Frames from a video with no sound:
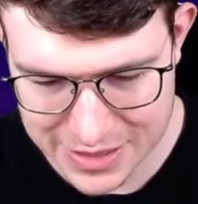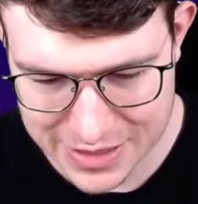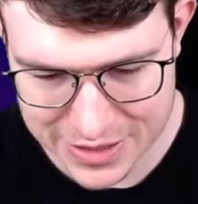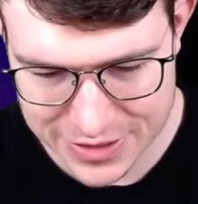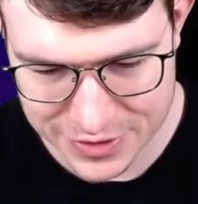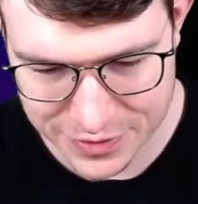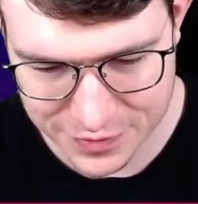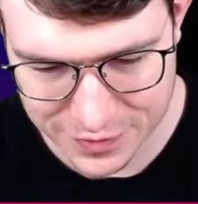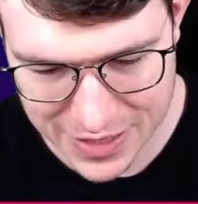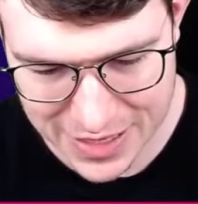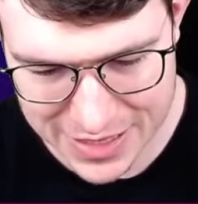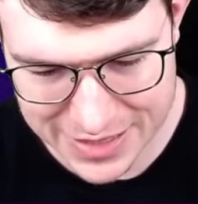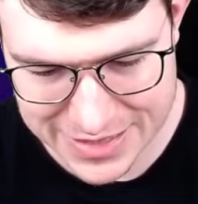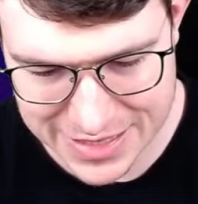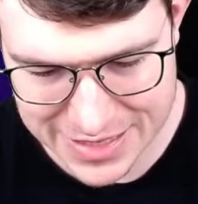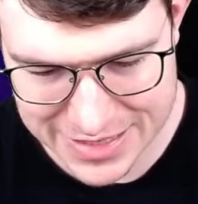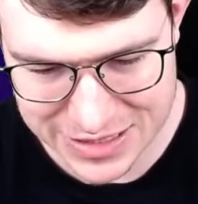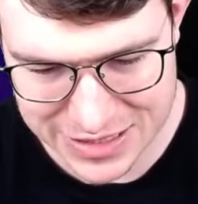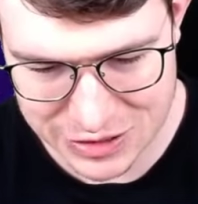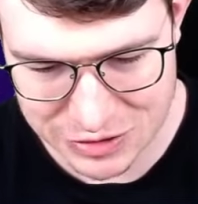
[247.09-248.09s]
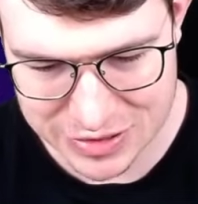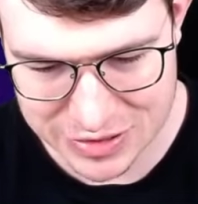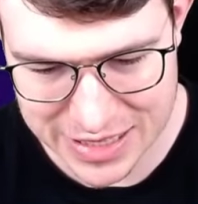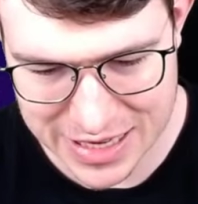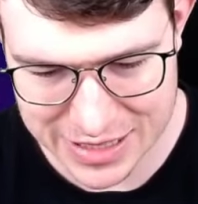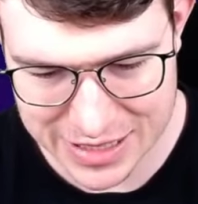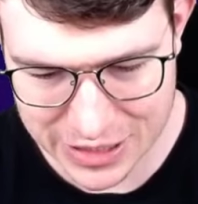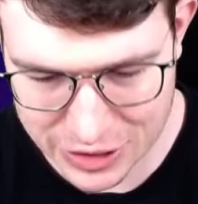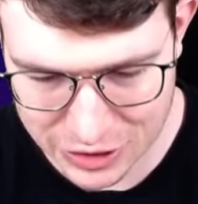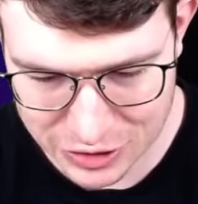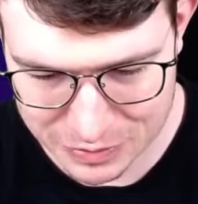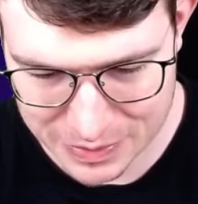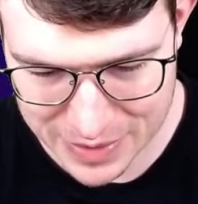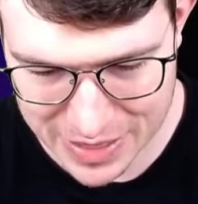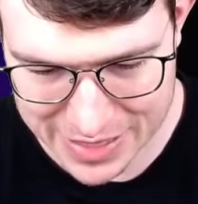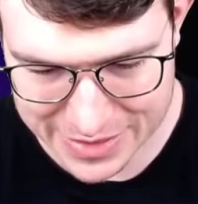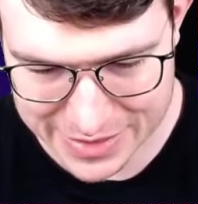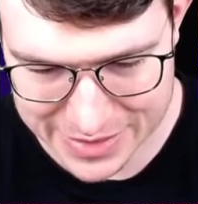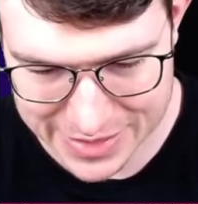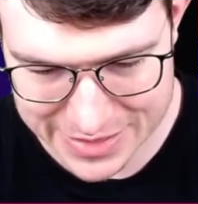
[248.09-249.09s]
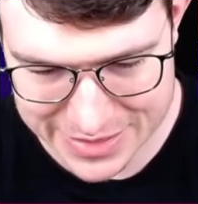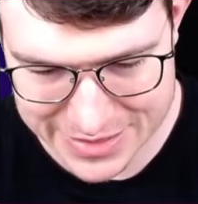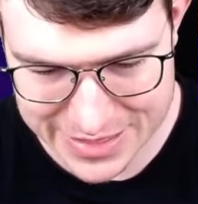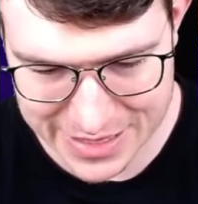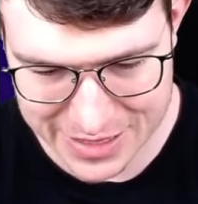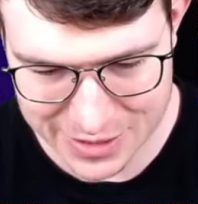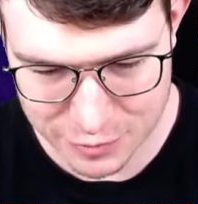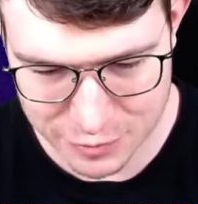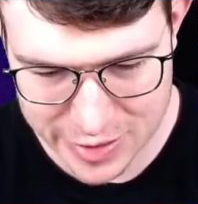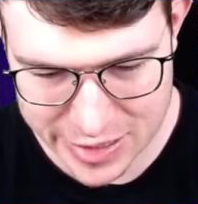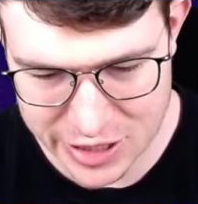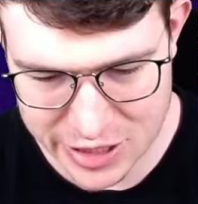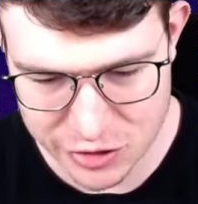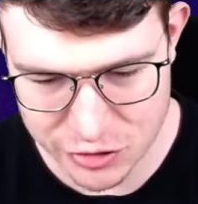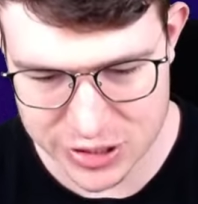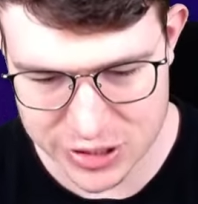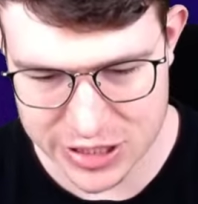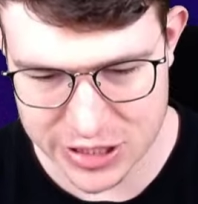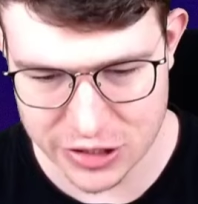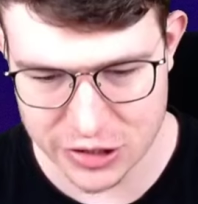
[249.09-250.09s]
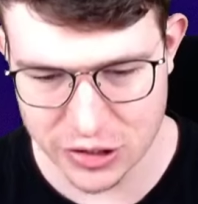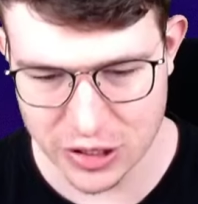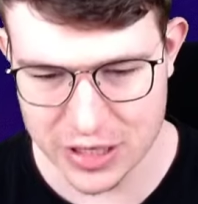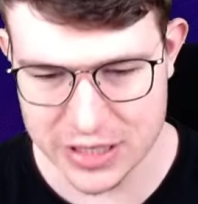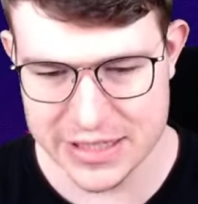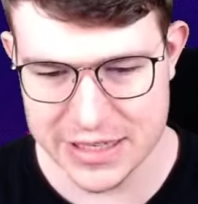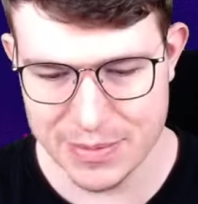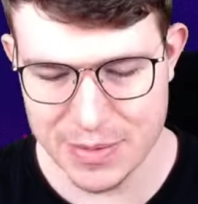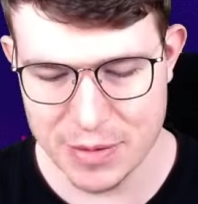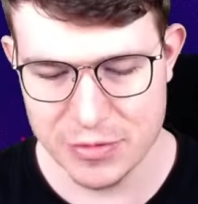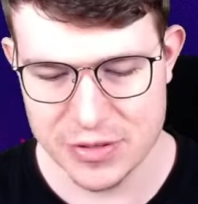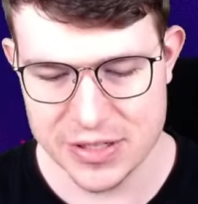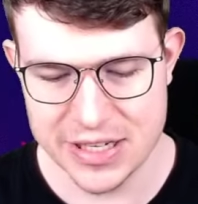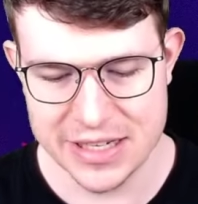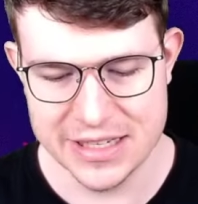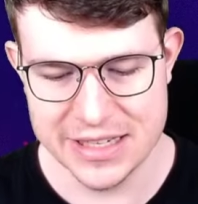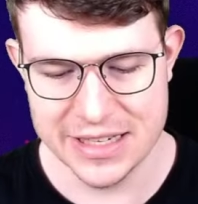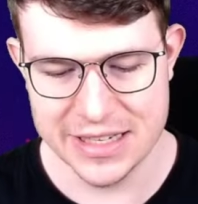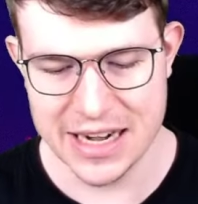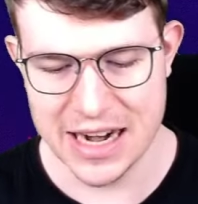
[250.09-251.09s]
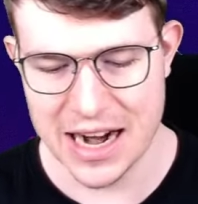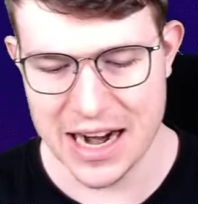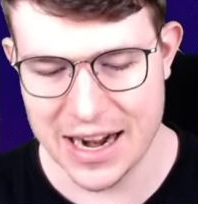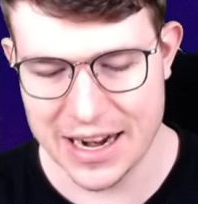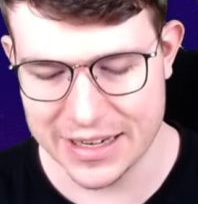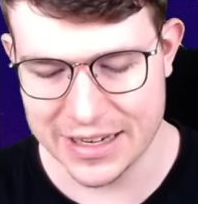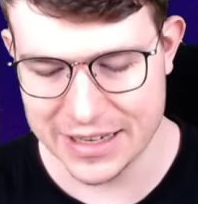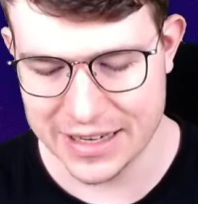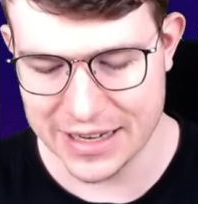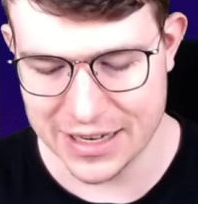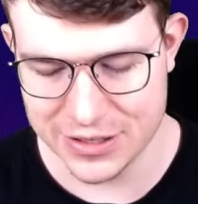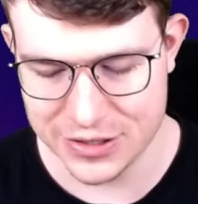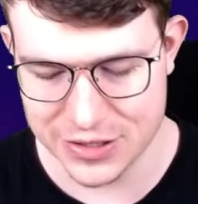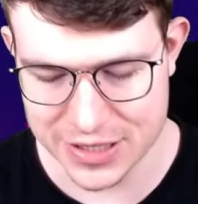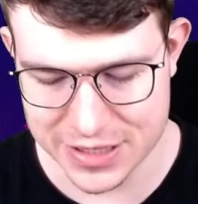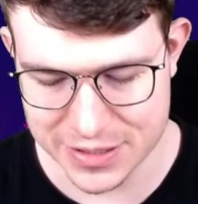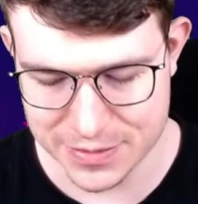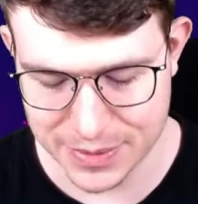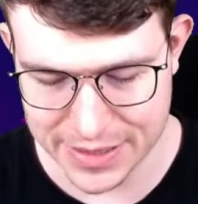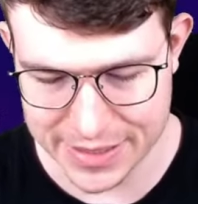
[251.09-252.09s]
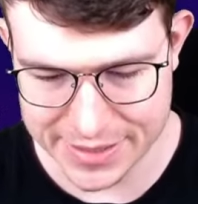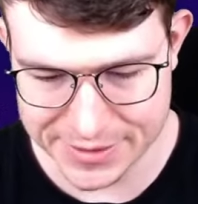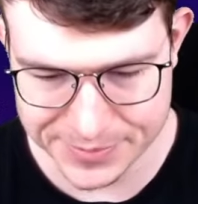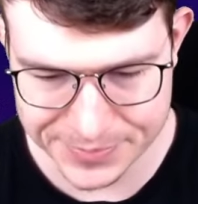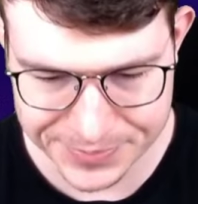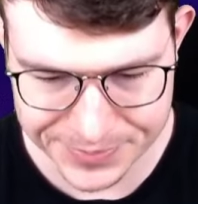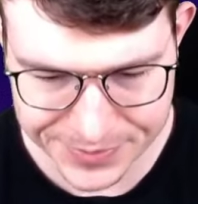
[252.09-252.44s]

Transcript: So far, it doesn't look that good, man. It's, like, a really interesting concept. I would say it's, like, a harder card to explain.